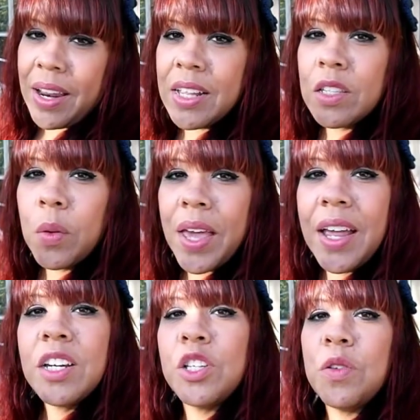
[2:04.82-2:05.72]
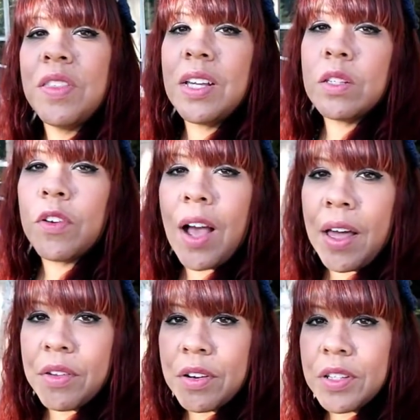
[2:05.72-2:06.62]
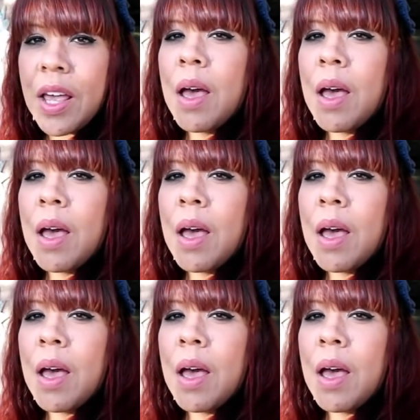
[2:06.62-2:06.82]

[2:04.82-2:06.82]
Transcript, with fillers: It's okay to do things for others,